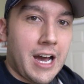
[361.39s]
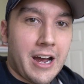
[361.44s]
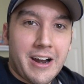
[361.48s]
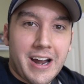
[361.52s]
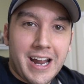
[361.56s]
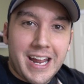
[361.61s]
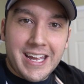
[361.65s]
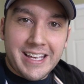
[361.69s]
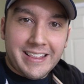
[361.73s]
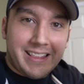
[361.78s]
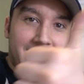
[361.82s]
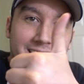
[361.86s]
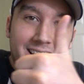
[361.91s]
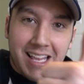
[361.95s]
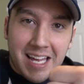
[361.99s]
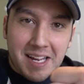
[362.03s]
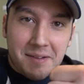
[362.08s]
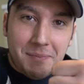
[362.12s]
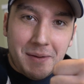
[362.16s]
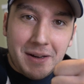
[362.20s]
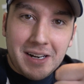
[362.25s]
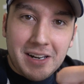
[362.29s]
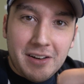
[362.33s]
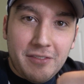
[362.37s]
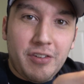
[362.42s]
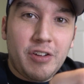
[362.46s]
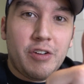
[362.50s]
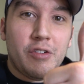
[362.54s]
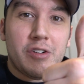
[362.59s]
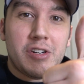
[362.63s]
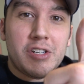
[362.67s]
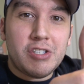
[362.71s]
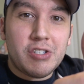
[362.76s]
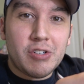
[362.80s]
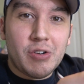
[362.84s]
All right, hit that like button if
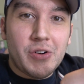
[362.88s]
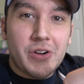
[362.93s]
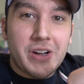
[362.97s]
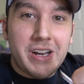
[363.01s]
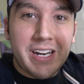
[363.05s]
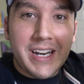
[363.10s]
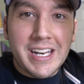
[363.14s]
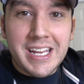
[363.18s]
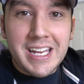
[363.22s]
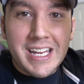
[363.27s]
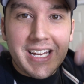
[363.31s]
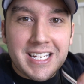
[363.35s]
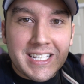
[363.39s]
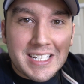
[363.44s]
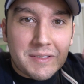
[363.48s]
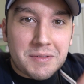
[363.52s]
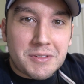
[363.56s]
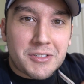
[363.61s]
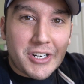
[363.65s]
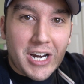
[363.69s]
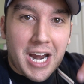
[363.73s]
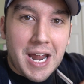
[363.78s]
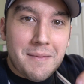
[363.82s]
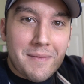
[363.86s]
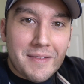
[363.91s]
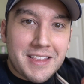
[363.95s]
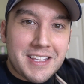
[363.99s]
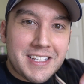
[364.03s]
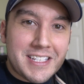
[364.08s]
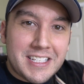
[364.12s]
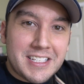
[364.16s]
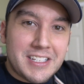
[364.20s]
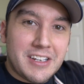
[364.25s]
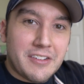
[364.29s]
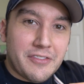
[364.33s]
you enjoyed. Subscribe if
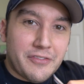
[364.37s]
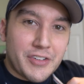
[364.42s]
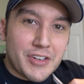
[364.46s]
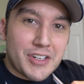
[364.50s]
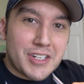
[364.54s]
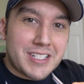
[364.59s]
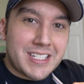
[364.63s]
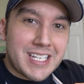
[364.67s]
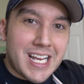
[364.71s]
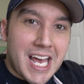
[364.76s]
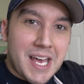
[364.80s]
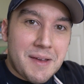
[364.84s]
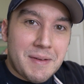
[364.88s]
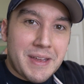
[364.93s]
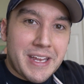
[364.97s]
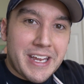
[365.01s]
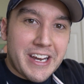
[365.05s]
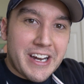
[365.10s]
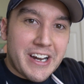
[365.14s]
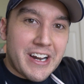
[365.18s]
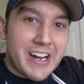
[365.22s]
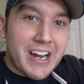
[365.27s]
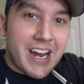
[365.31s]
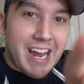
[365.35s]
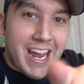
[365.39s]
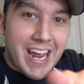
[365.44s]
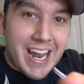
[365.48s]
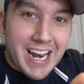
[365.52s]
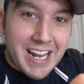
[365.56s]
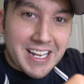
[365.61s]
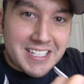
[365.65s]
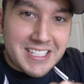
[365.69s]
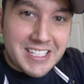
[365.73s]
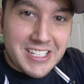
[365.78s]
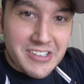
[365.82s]
this is your first time here,
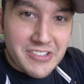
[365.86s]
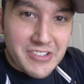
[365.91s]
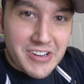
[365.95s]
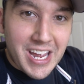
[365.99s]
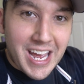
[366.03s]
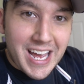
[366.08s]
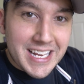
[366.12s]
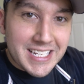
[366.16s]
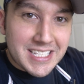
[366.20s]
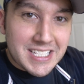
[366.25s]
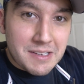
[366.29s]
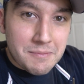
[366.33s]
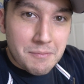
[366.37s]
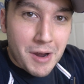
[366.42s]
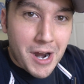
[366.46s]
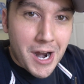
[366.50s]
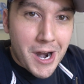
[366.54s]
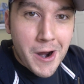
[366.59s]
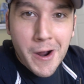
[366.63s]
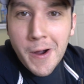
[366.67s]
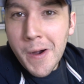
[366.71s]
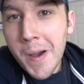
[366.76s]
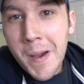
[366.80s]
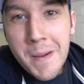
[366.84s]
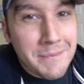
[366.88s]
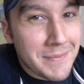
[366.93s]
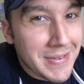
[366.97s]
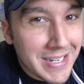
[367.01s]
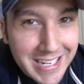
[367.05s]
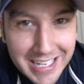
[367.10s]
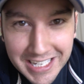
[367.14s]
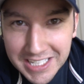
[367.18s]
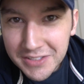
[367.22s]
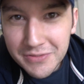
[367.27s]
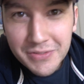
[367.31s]
and I'll see you guys tomorrow
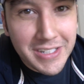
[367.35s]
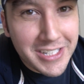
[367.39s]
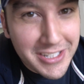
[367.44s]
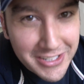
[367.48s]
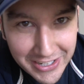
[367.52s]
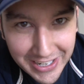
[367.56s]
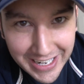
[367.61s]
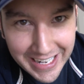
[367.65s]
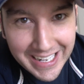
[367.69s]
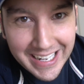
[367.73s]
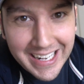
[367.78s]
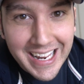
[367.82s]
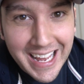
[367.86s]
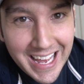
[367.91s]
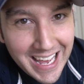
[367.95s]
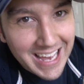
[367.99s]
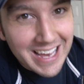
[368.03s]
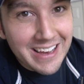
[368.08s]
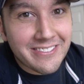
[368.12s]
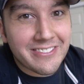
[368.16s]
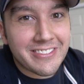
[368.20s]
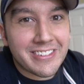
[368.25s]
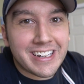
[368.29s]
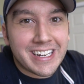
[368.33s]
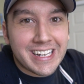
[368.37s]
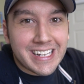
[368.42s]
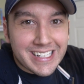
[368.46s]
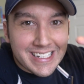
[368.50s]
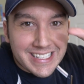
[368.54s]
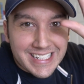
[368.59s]
because we train every